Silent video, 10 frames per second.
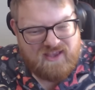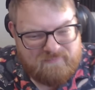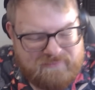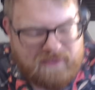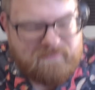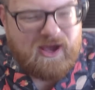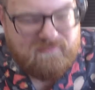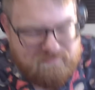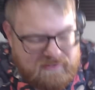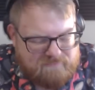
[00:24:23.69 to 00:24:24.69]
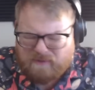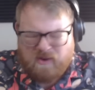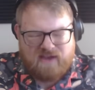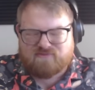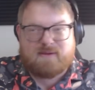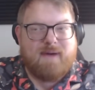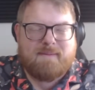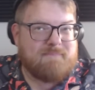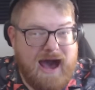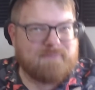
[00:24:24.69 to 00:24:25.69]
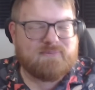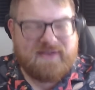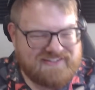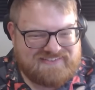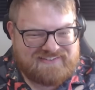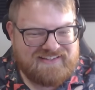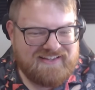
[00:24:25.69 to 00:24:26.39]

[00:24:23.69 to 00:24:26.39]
Me and my mom went.